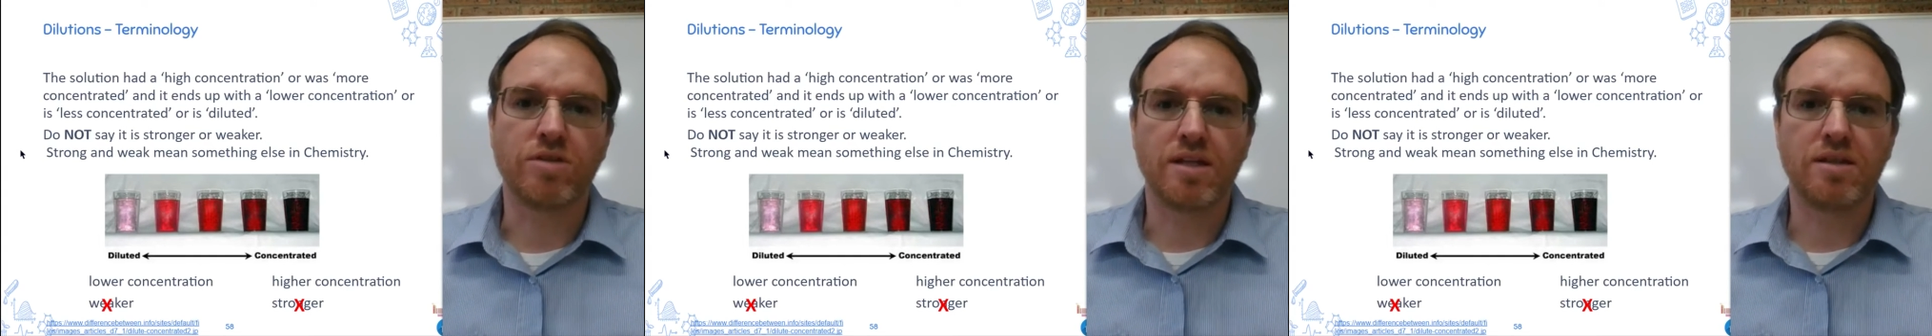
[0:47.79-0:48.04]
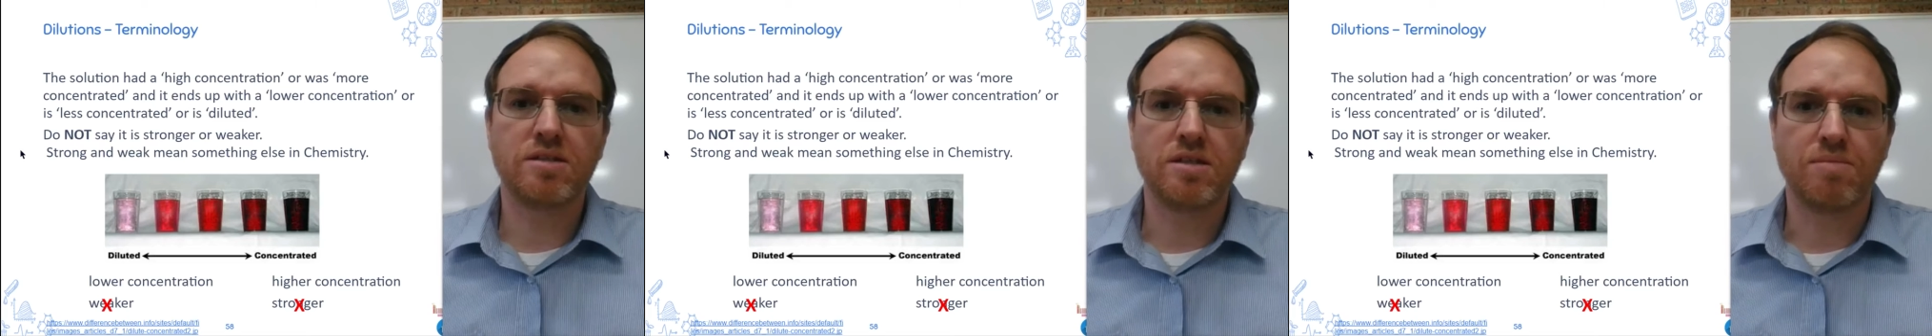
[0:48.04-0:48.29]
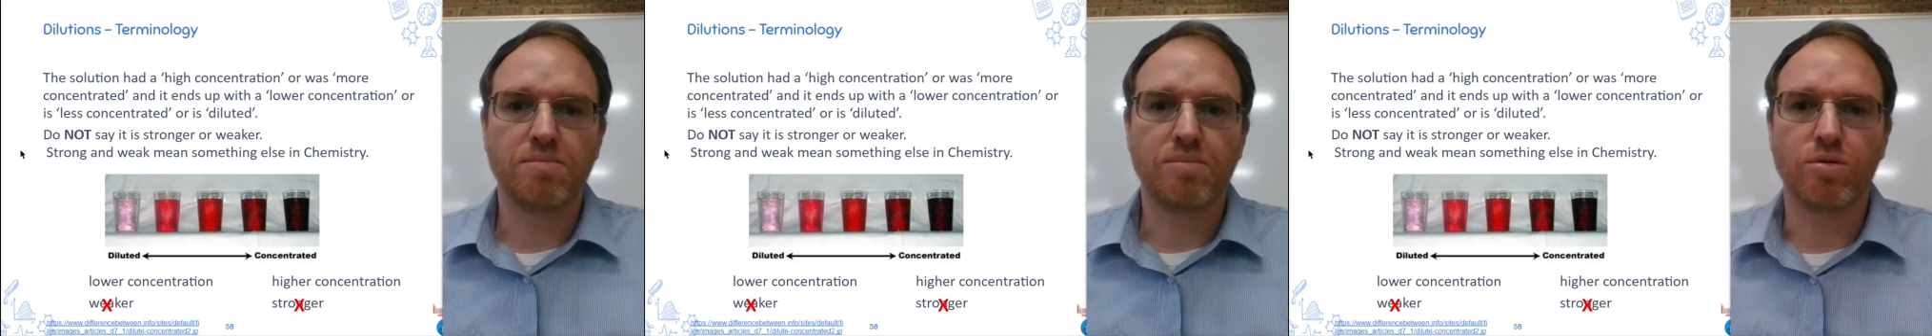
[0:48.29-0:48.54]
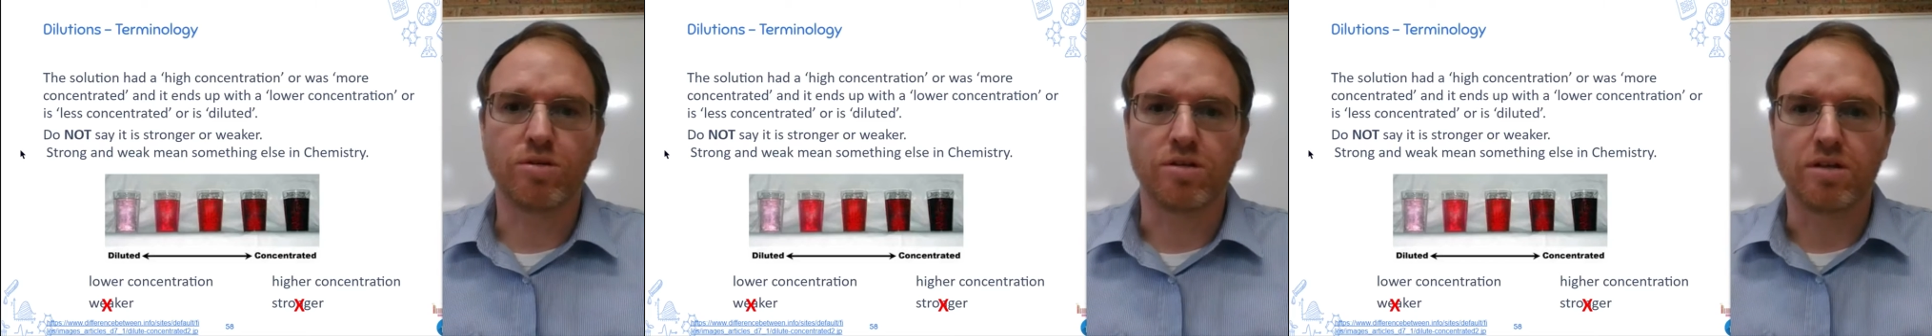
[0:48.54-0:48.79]
and this is
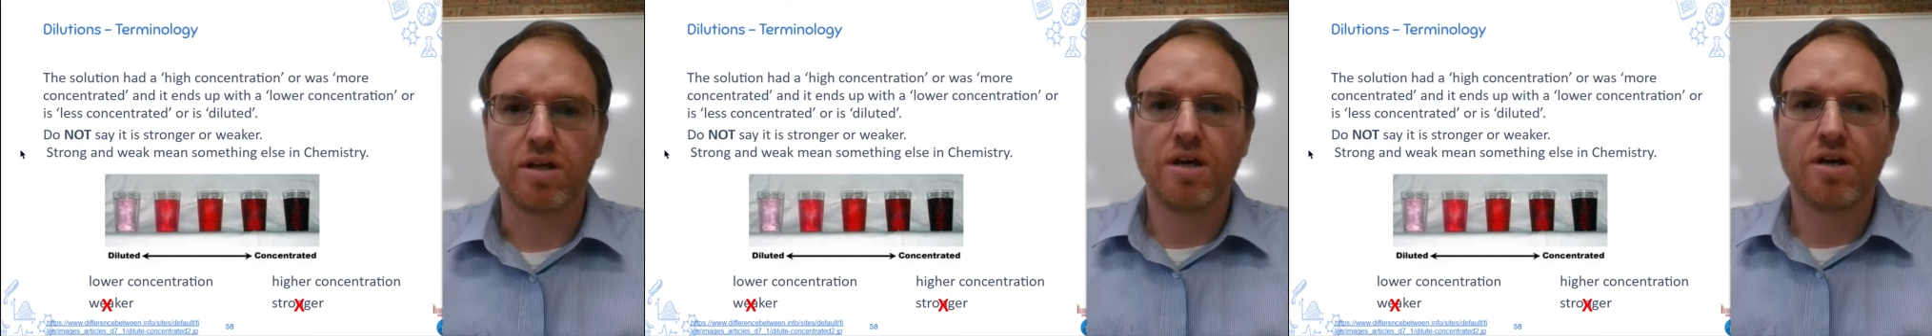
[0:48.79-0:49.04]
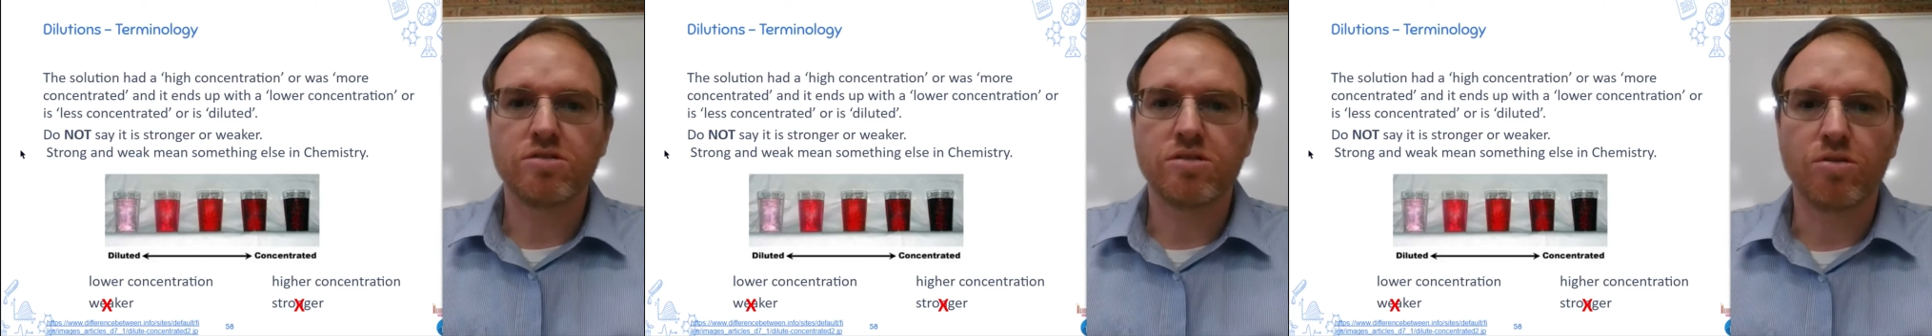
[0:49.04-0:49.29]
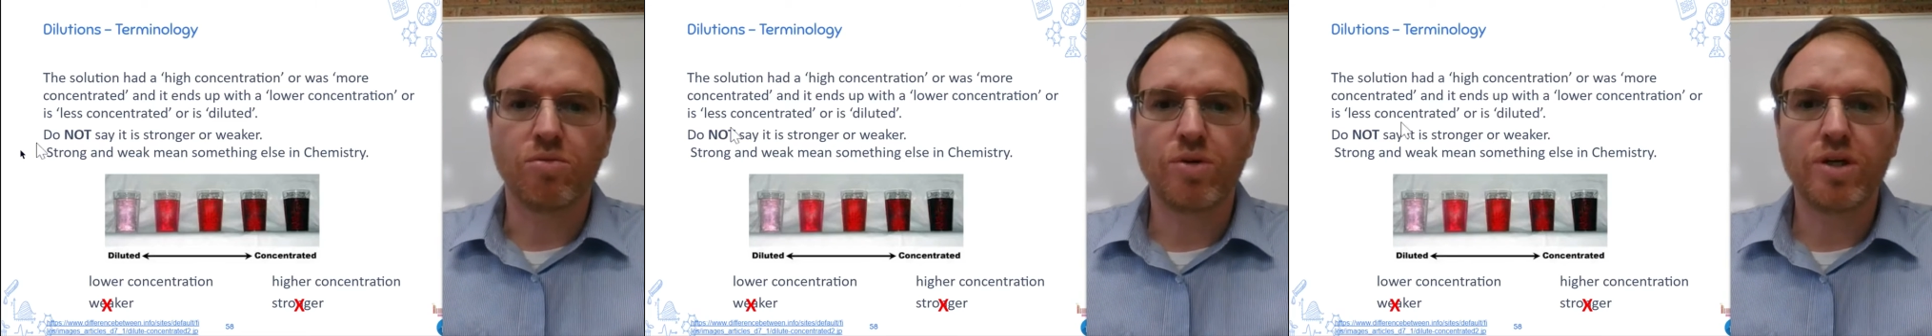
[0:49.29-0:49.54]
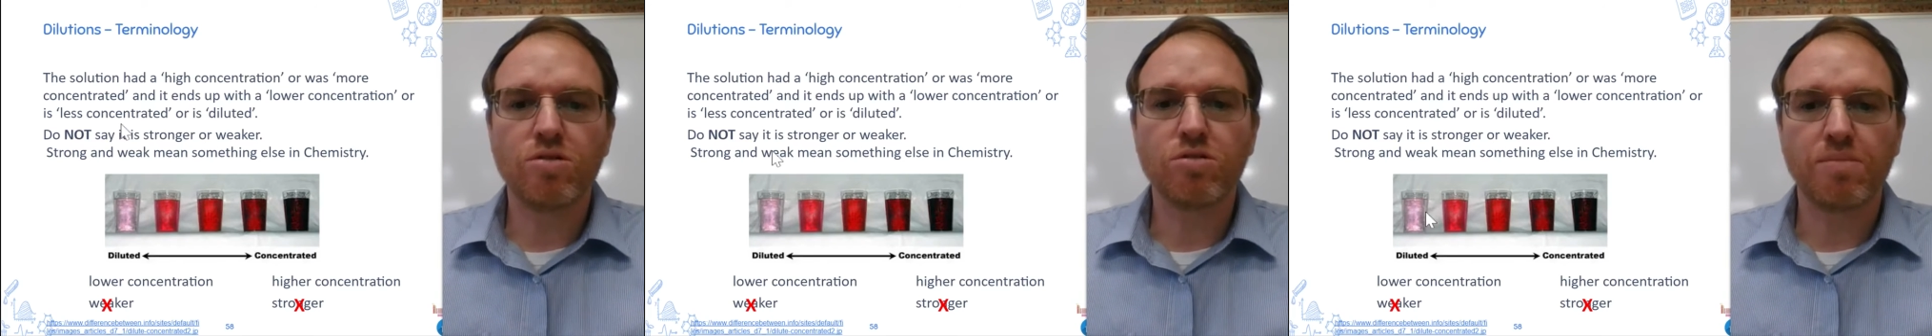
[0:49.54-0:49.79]
important. So we
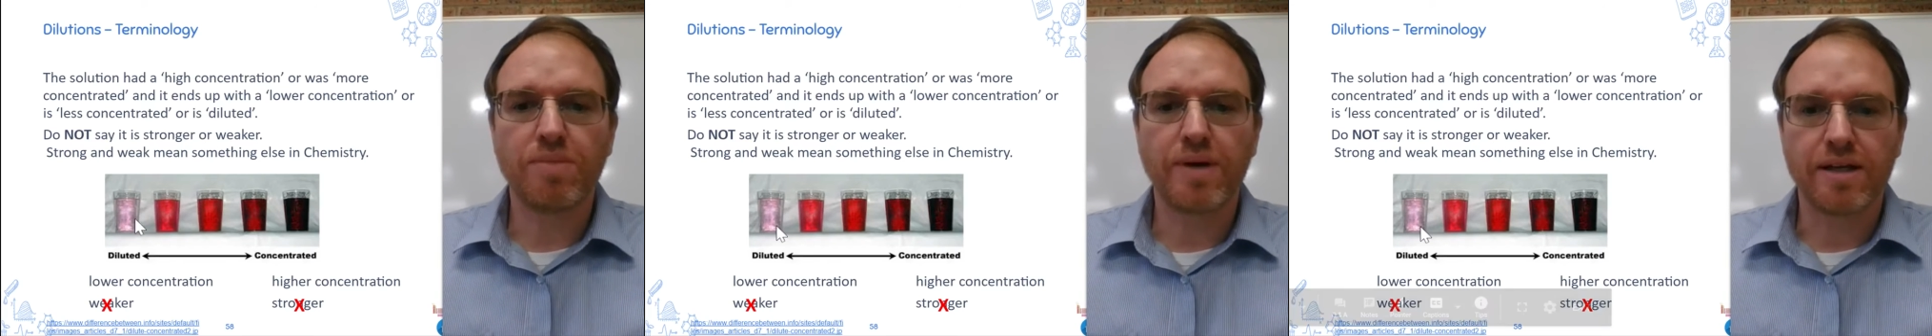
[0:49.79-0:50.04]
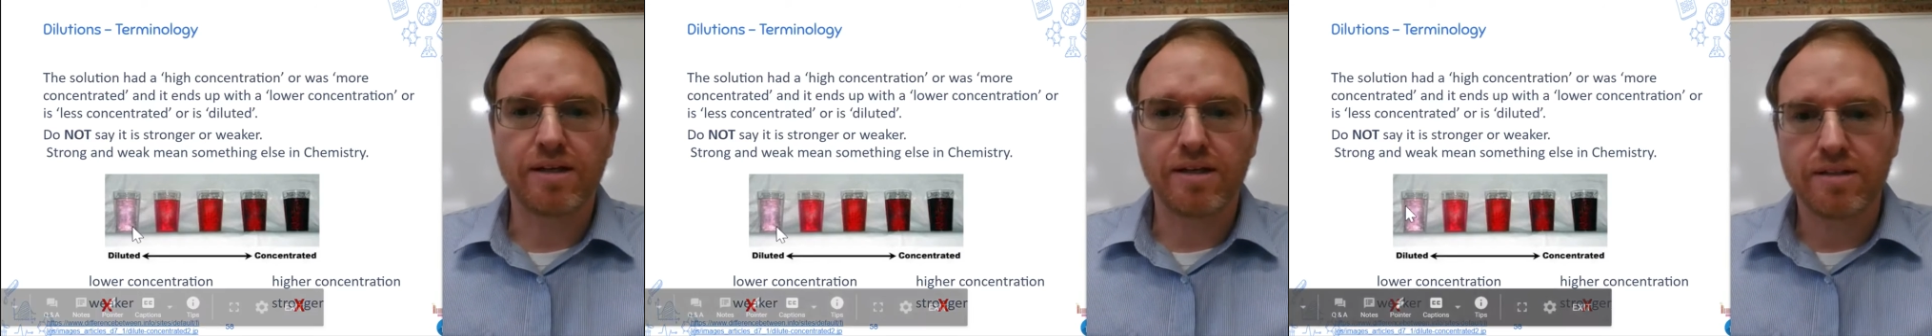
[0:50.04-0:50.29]
talk about